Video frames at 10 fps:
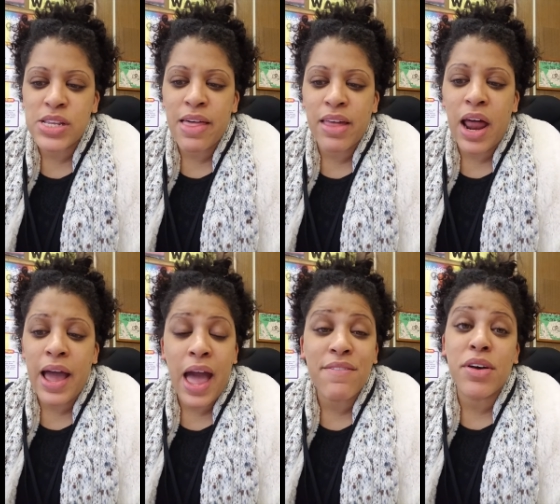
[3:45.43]
And then
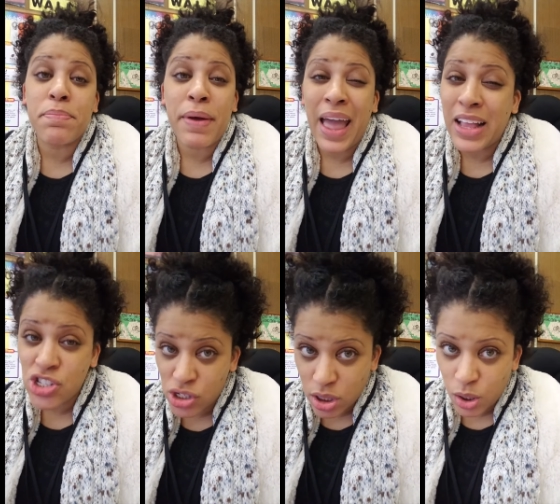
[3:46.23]
I have a
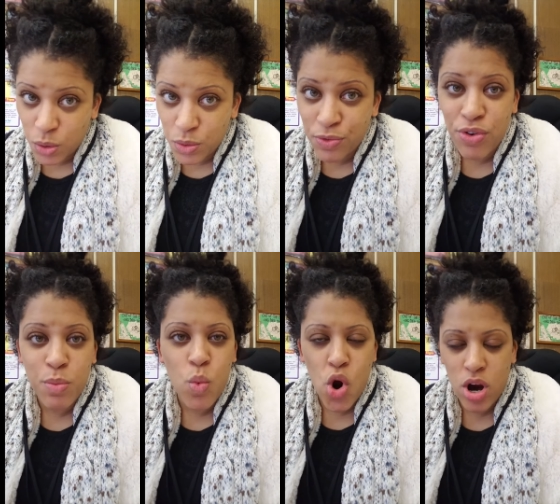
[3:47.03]
pension loan
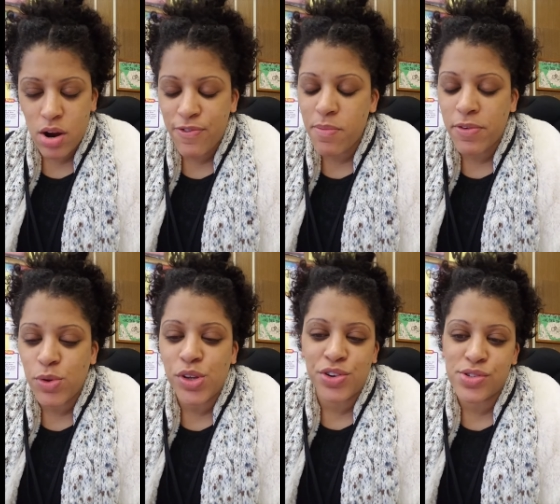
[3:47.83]
from work from a
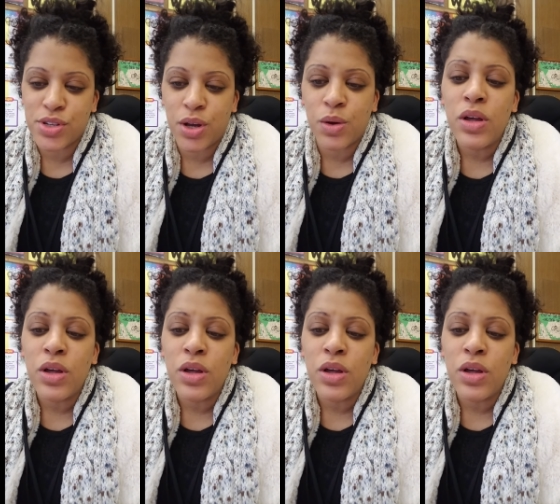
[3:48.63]
few years ago